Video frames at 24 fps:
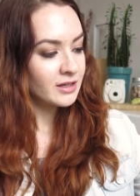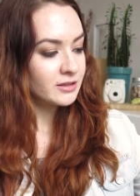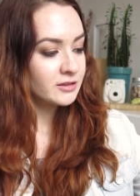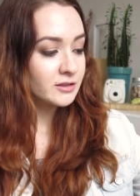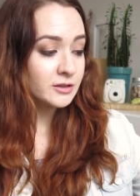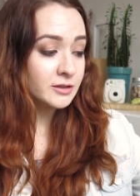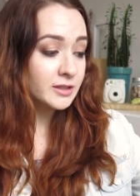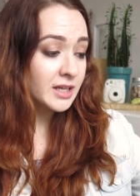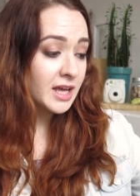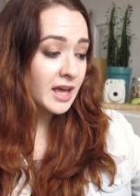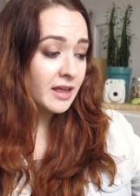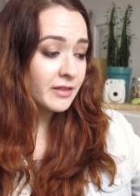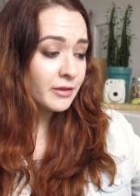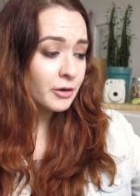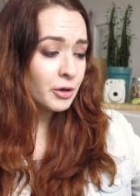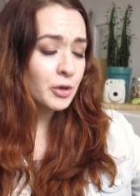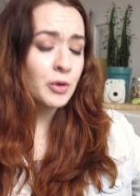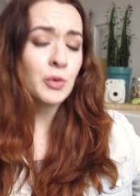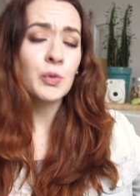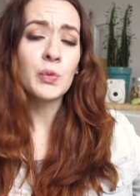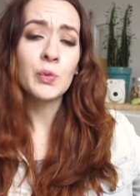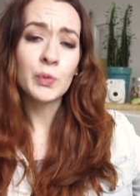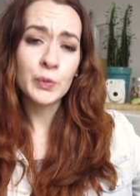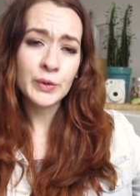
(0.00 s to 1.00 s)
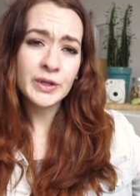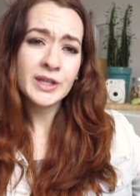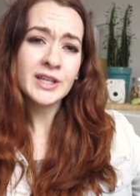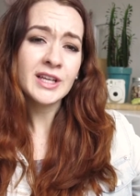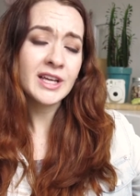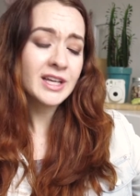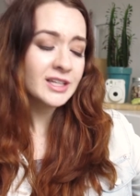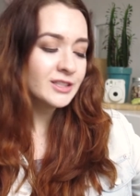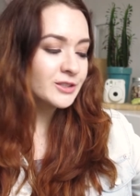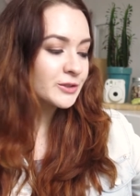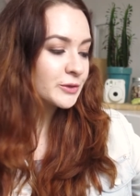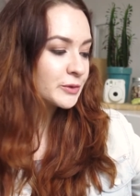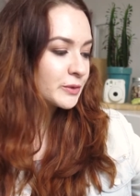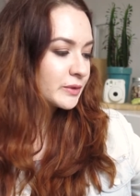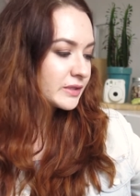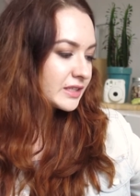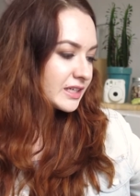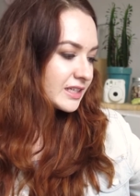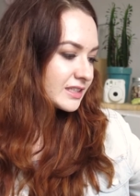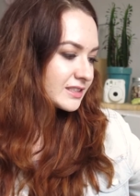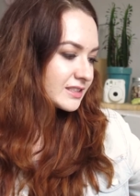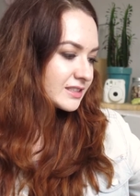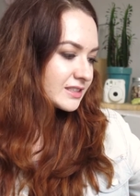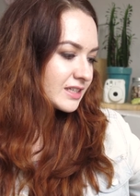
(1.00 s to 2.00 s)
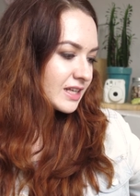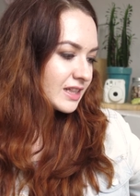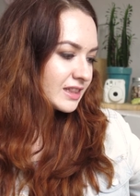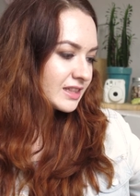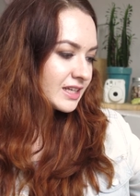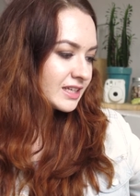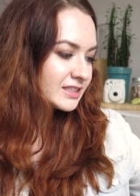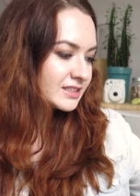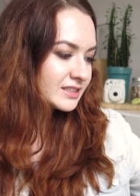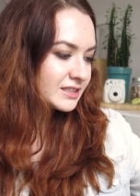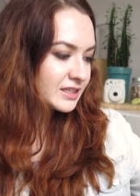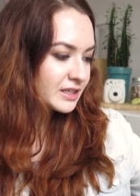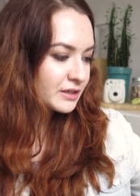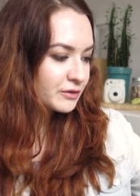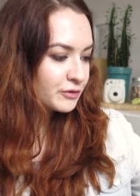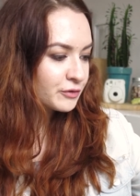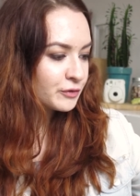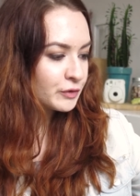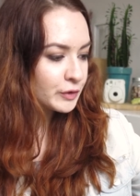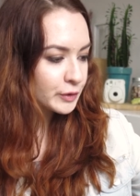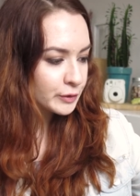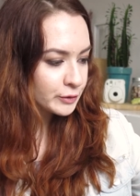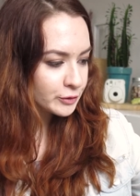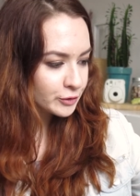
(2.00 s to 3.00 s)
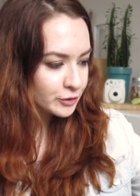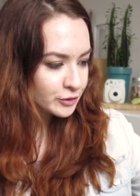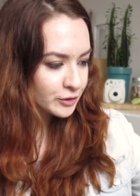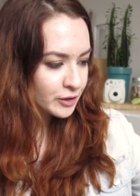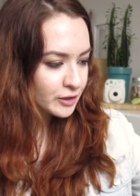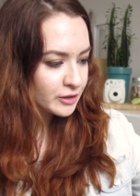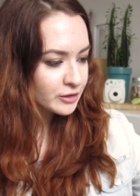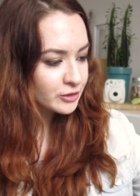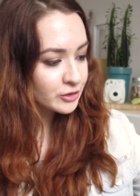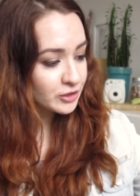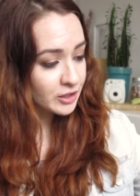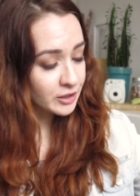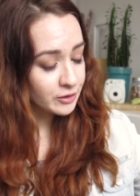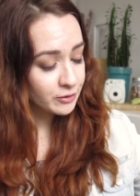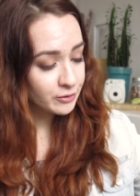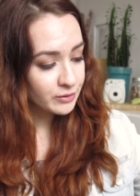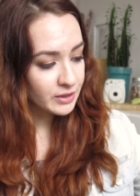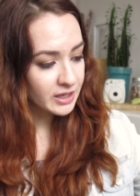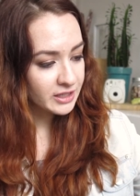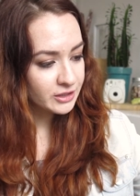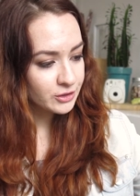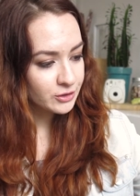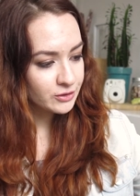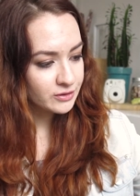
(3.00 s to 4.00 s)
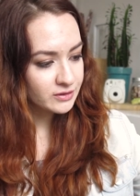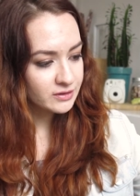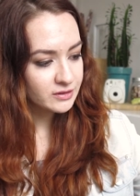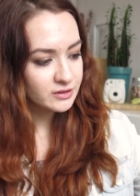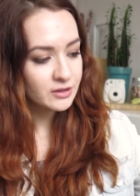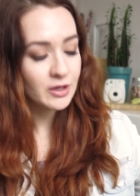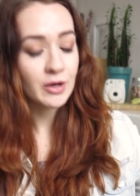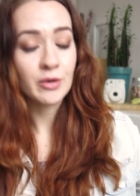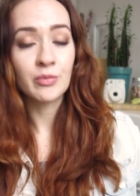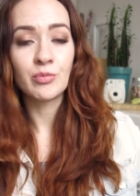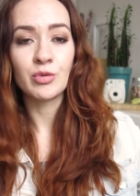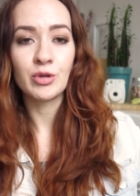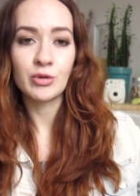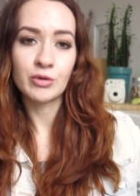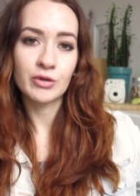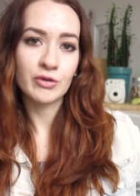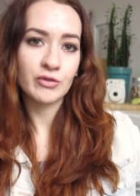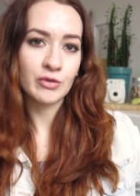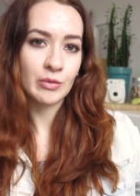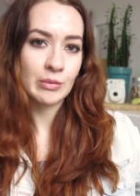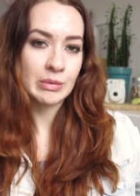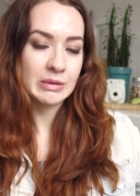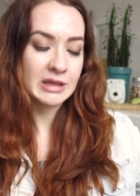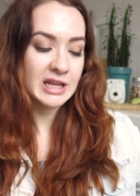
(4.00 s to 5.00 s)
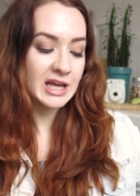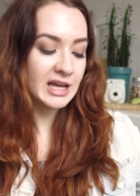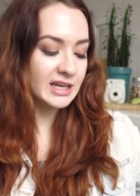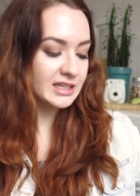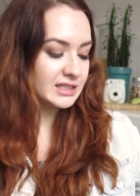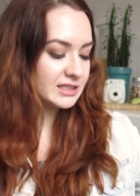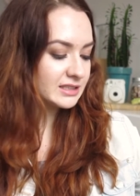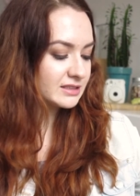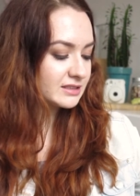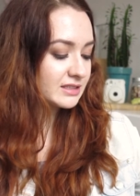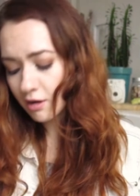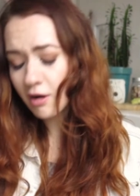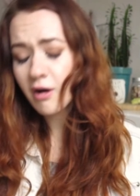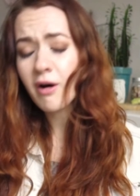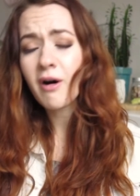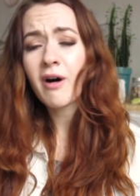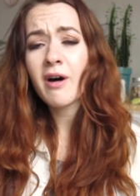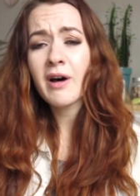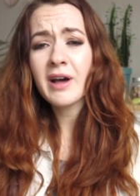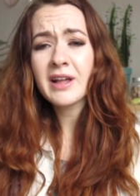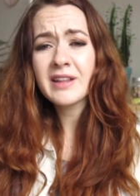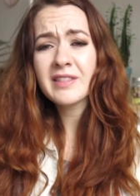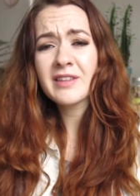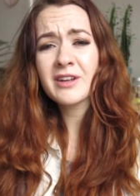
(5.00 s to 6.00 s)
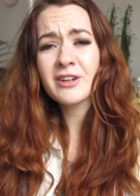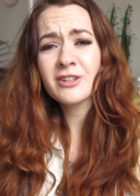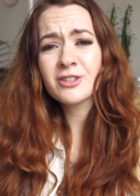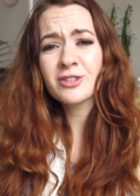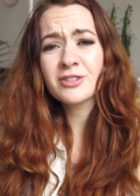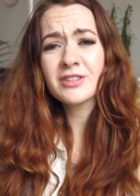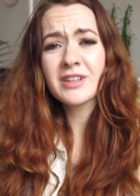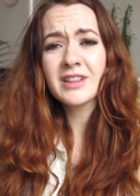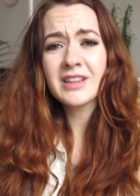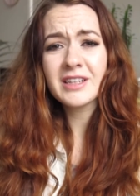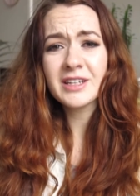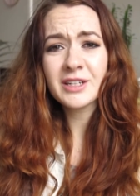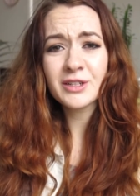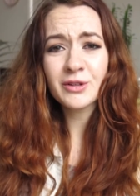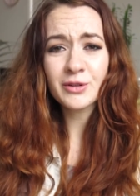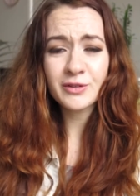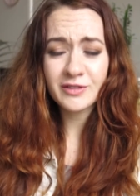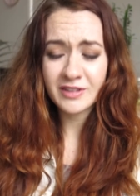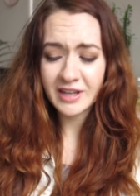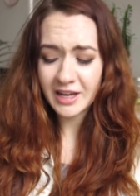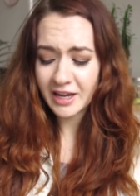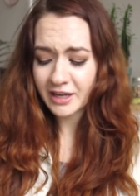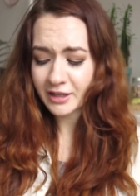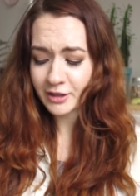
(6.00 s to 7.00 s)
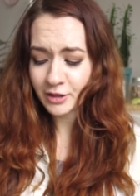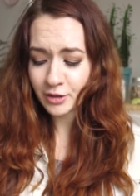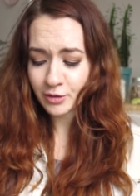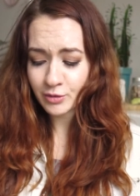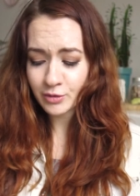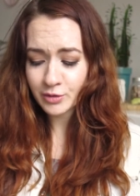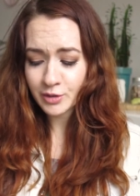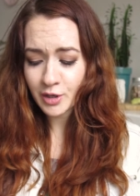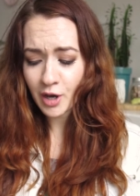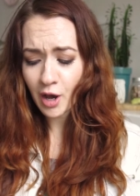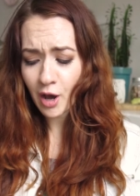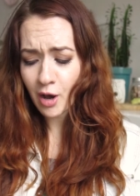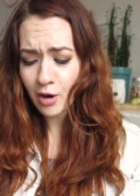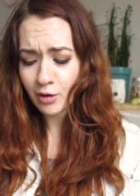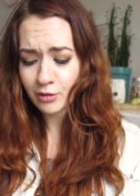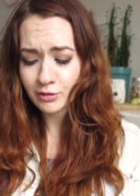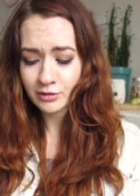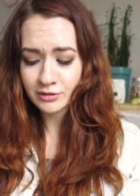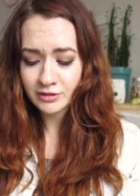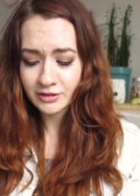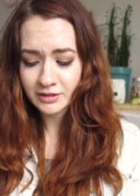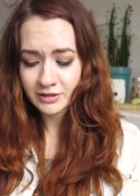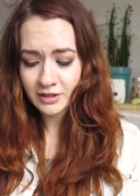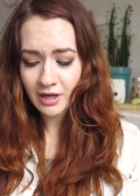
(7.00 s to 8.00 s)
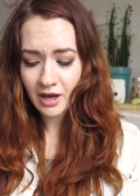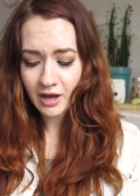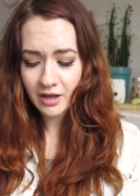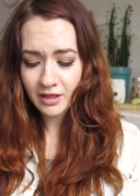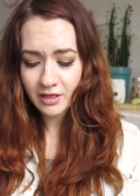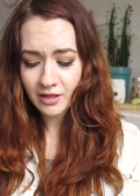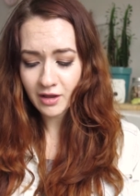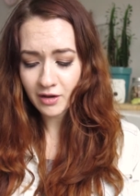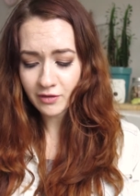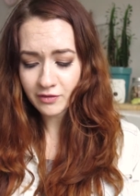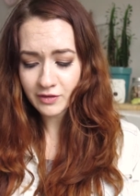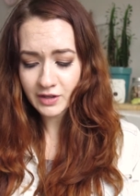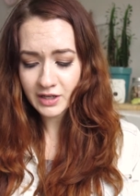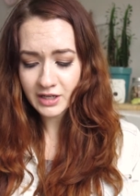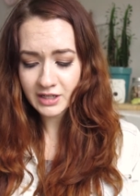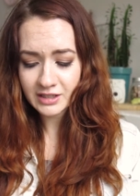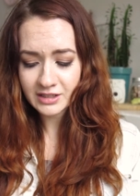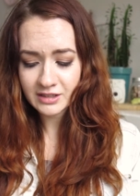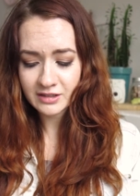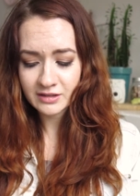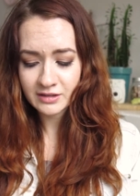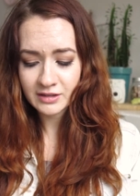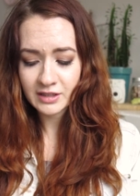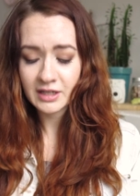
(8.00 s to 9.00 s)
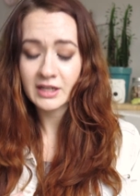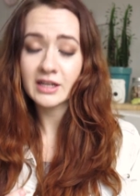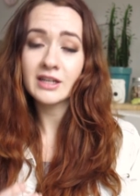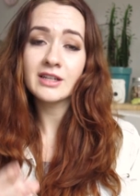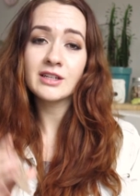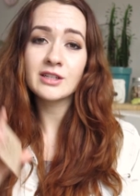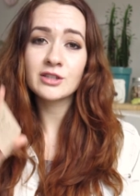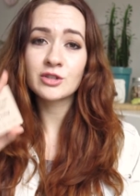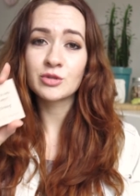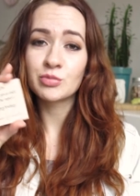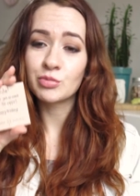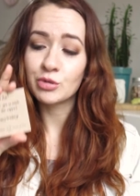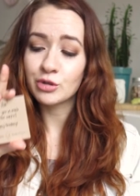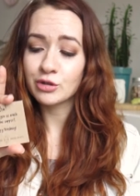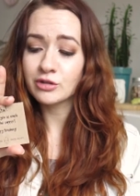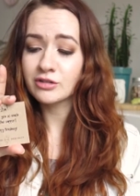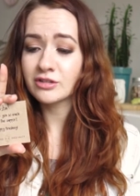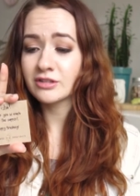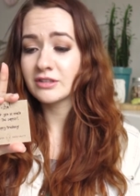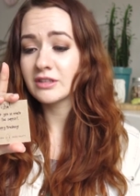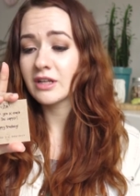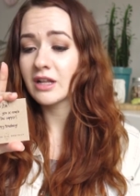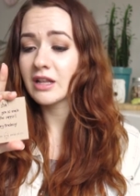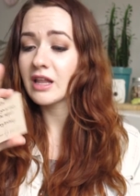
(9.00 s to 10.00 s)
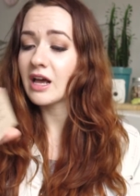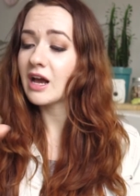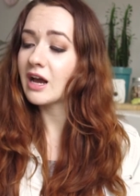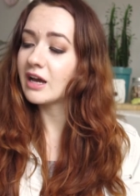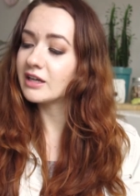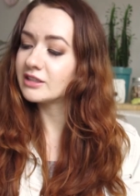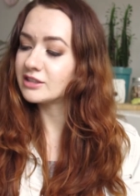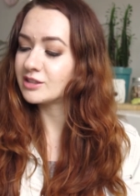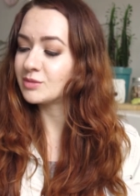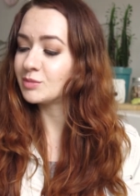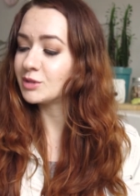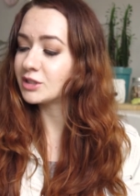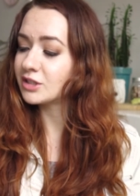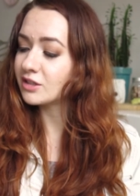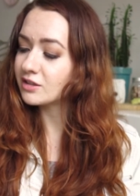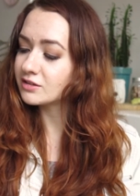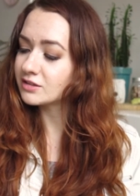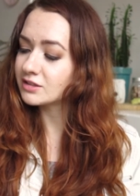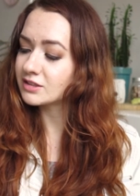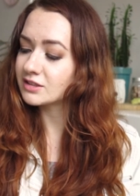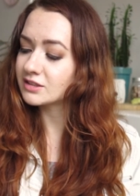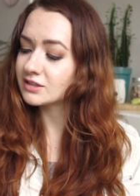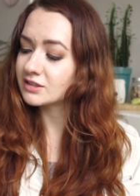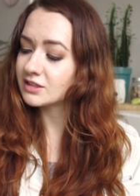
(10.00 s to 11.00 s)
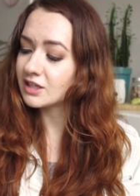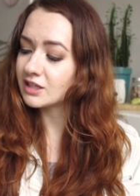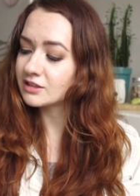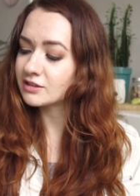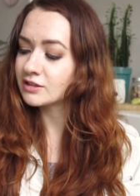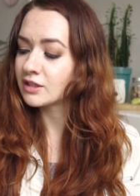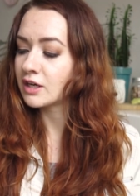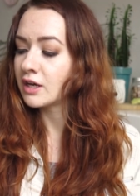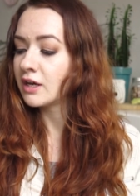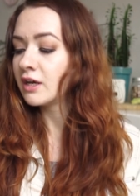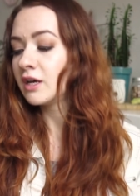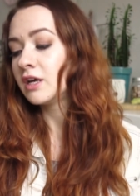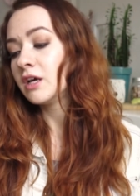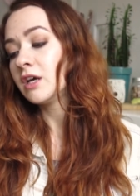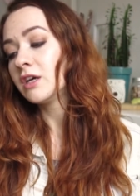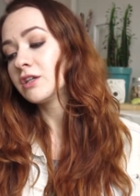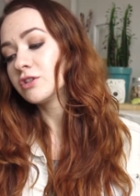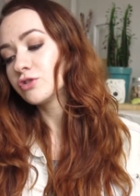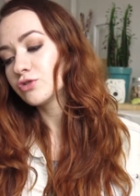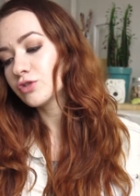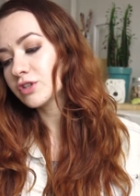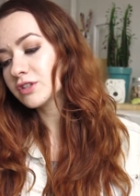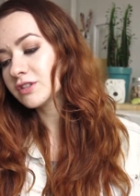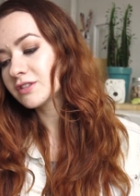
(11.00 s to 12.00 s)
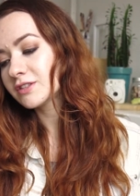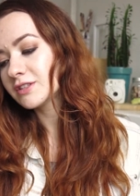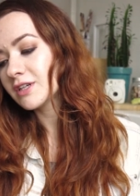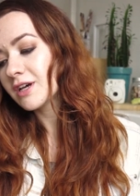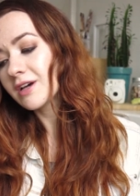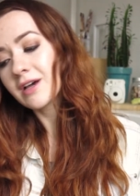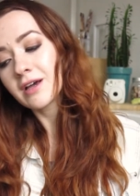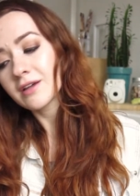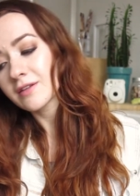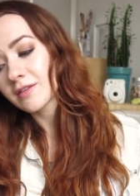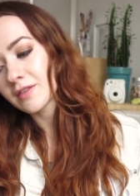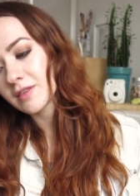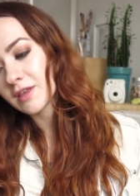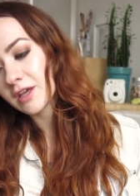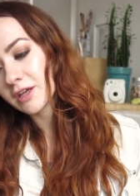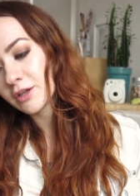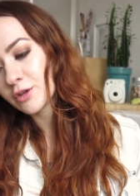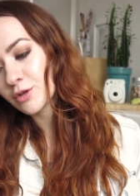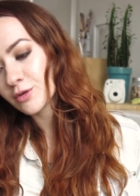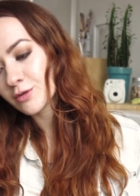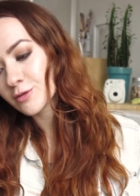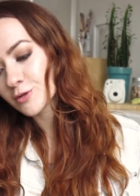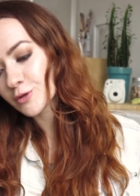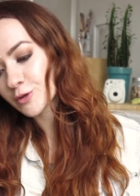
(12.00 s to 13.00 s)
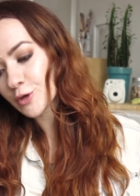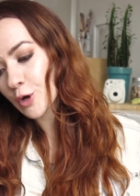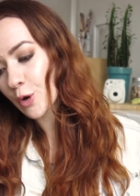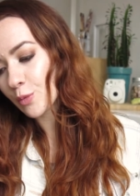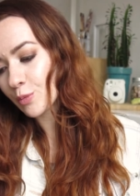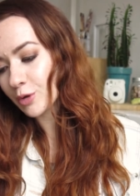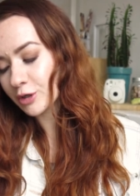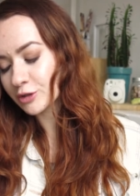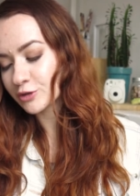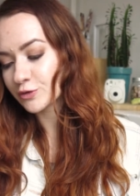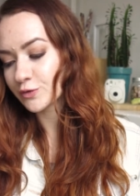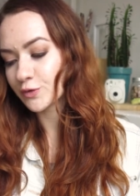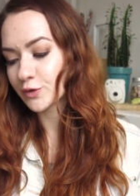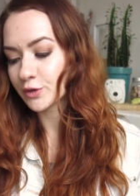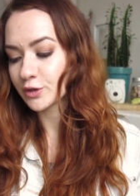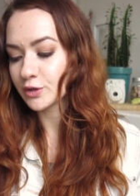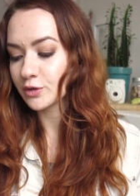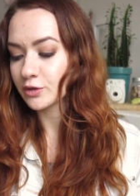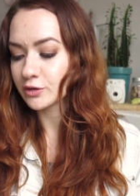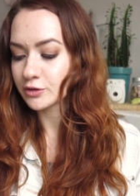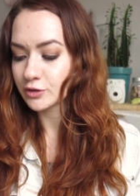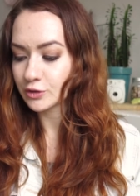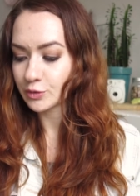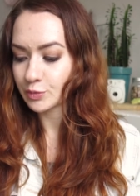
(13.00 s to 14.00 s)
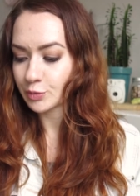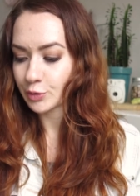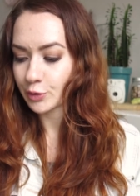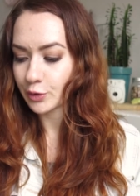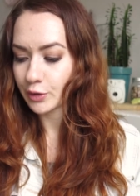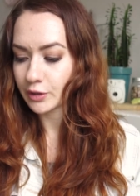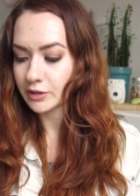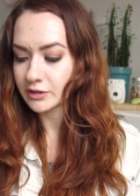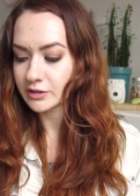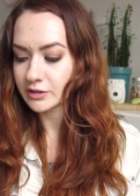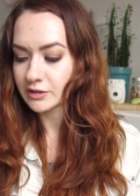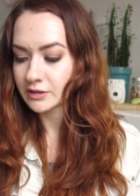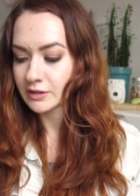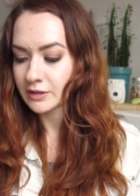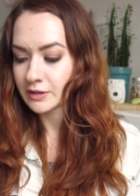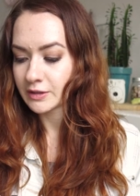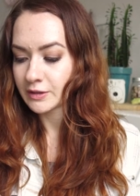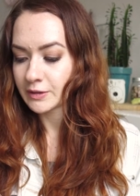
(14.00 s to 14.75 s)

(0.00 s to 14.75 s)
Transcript: Together we can do this. Let's give future generations a beautiful planet. Oh, and there's a little thank you note. I love it. It is personalized because it says, Trista, thank you so much for your support.